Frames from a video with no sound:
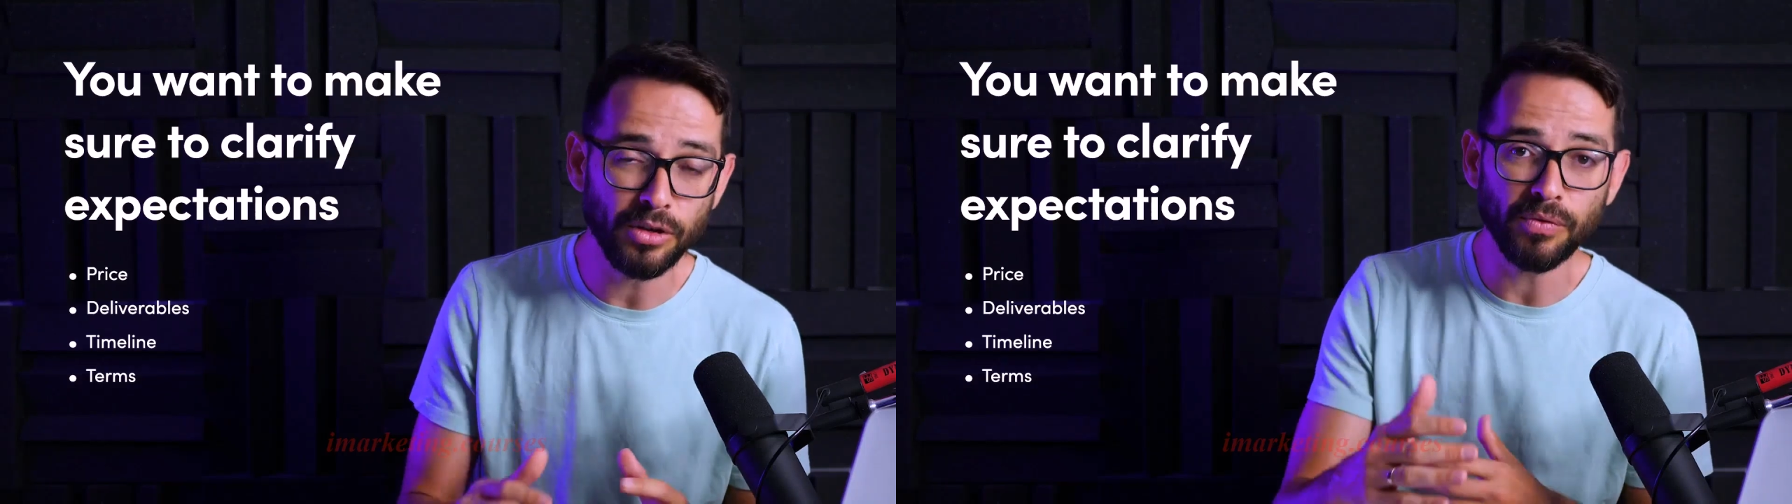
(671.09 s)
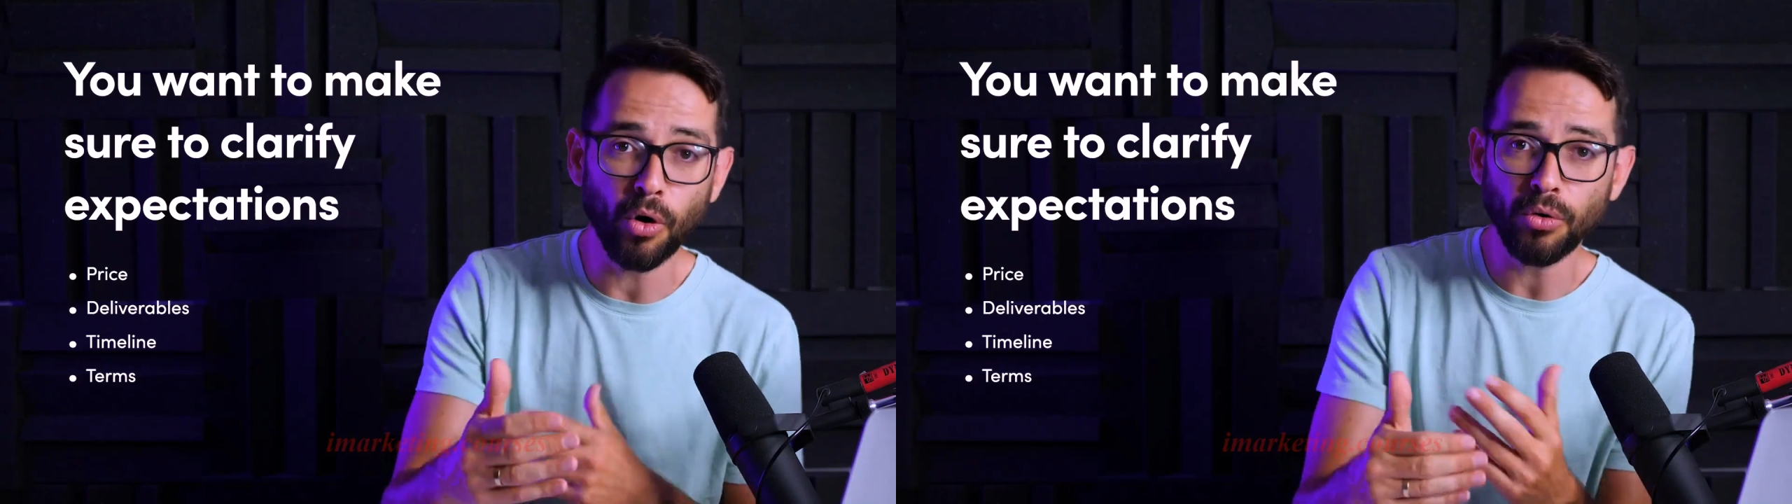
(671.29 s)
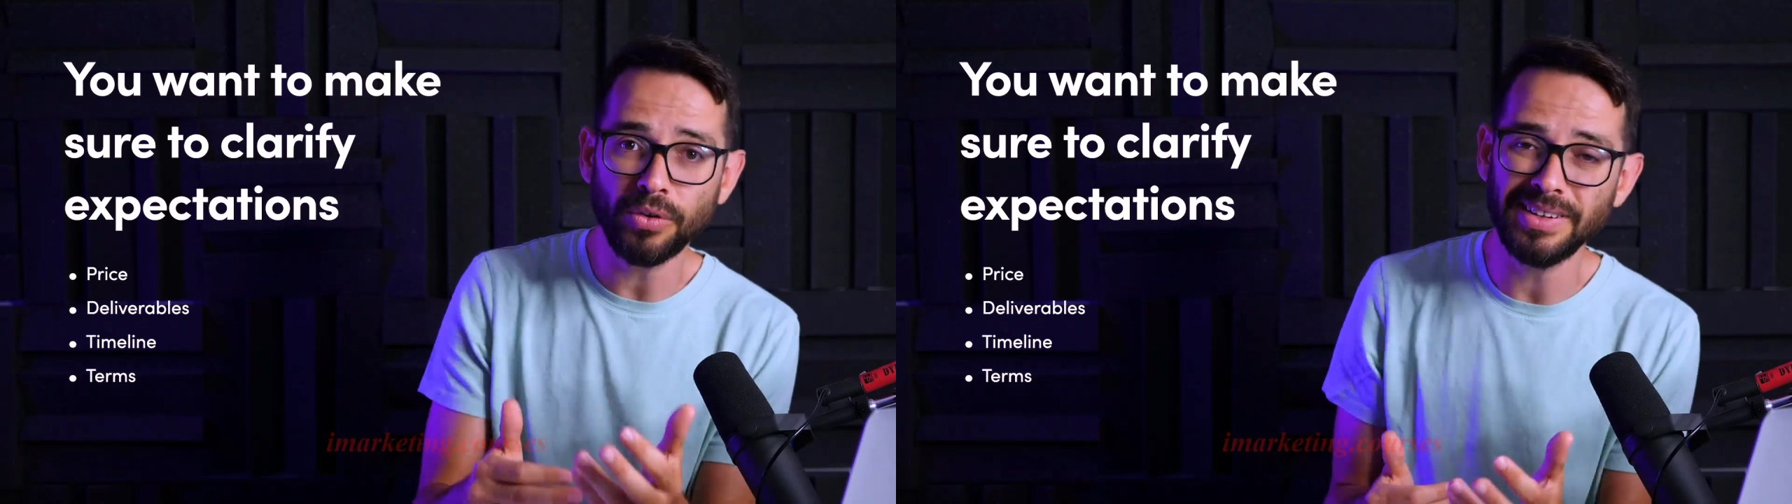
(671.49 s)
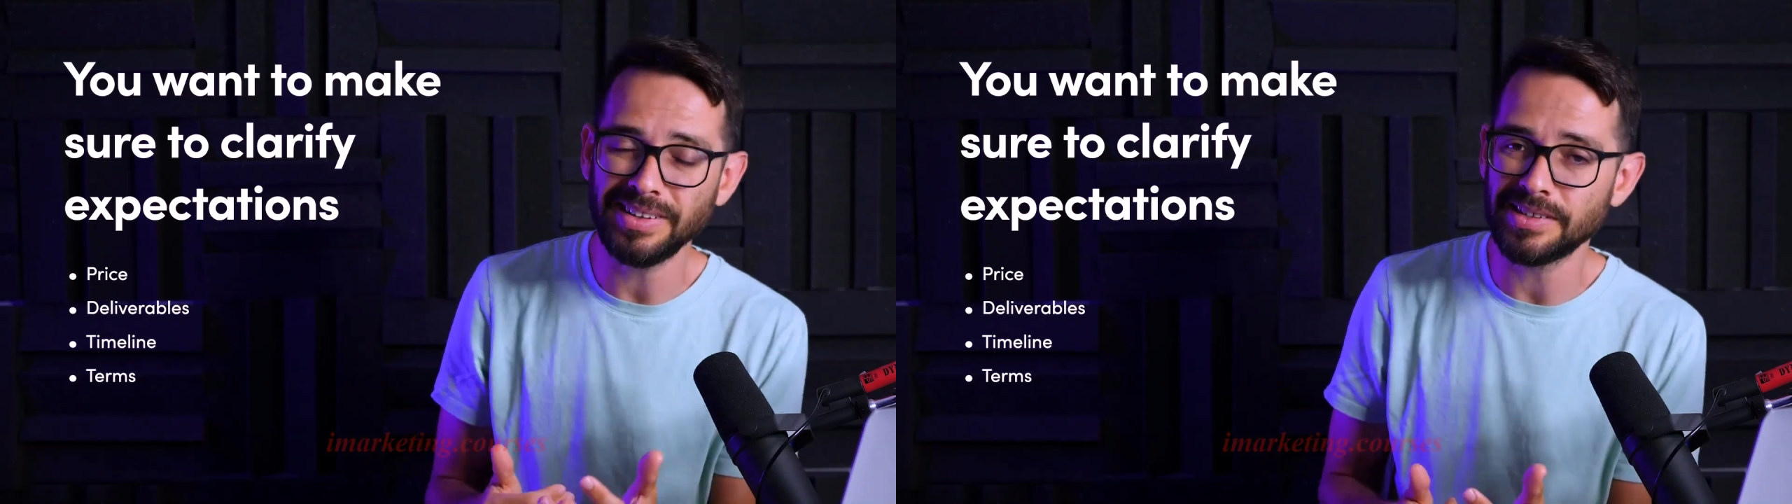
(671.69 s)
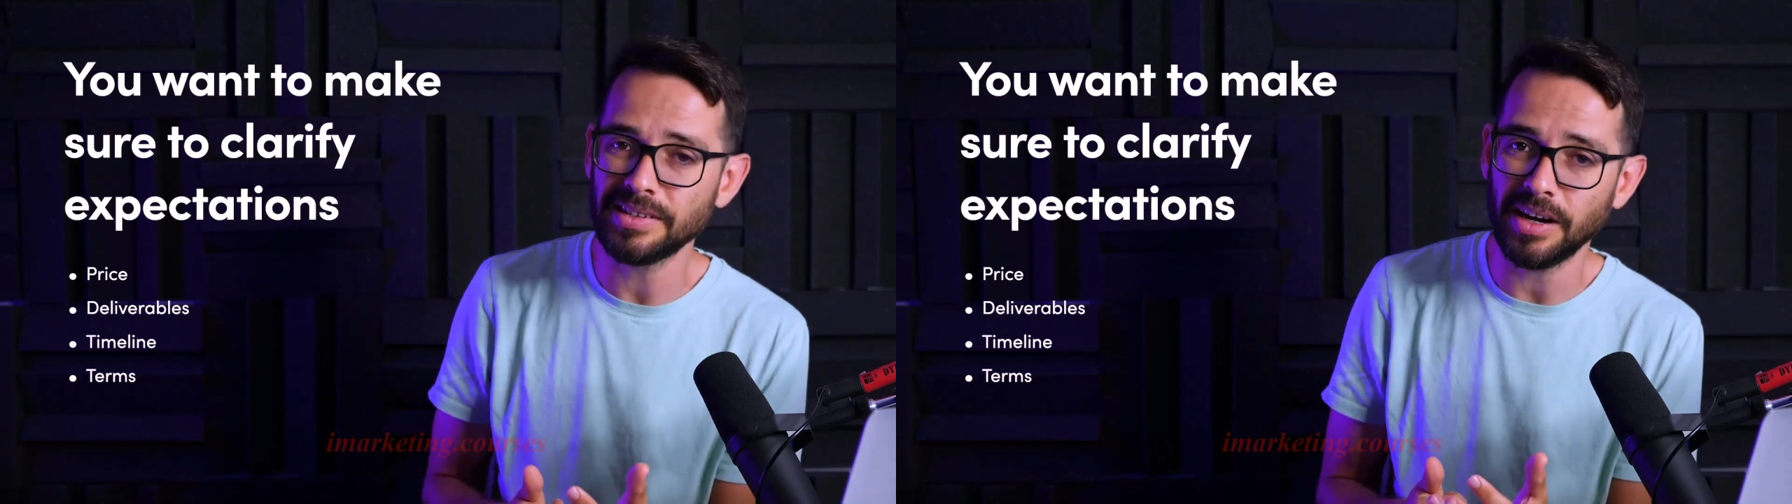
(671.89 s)
You've already
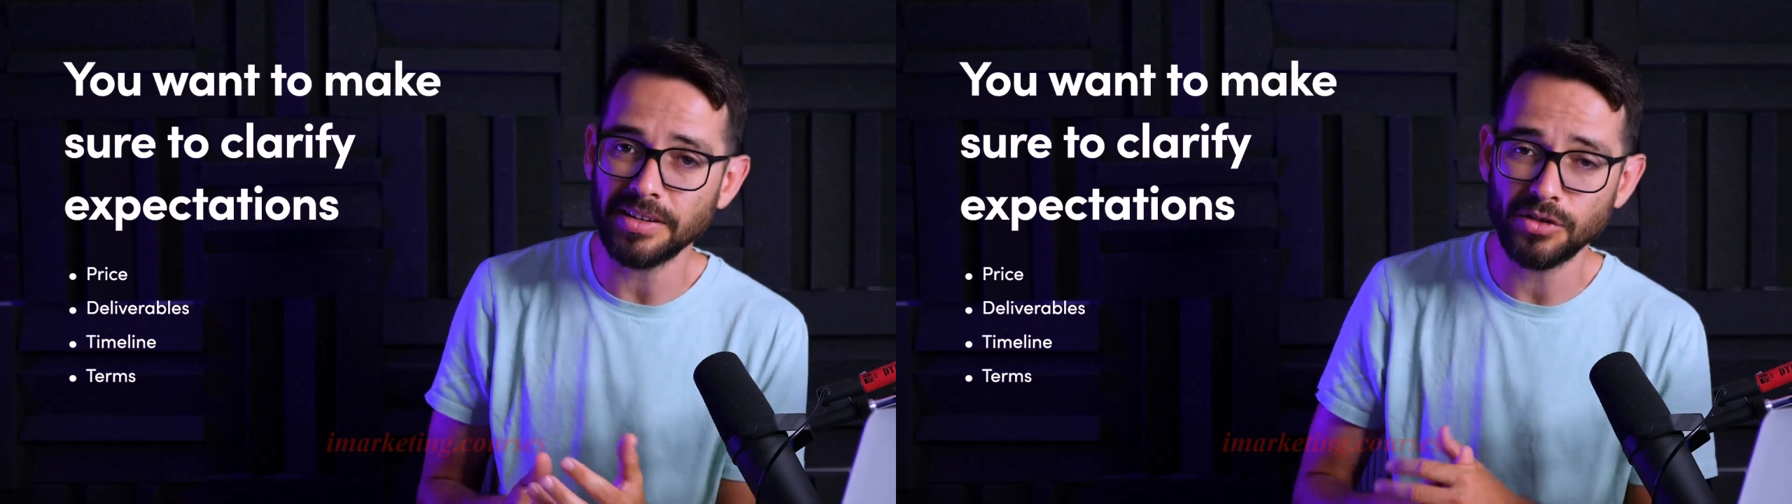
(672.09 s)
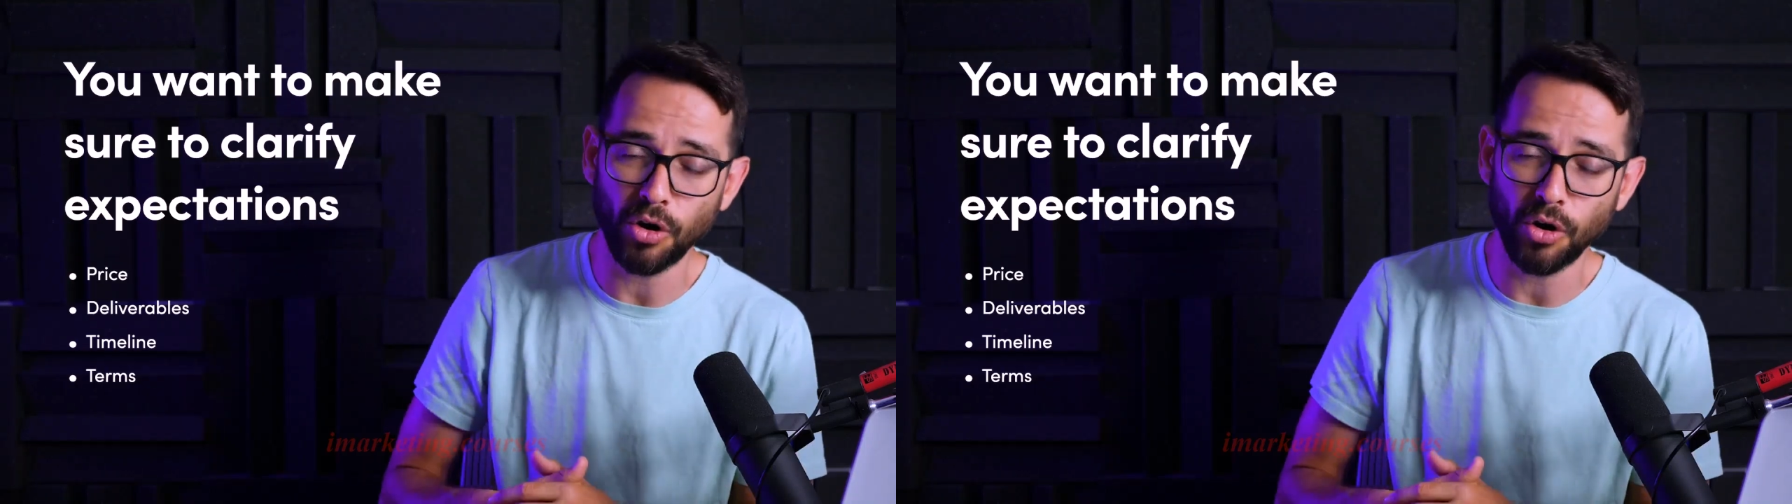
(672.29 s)
discussed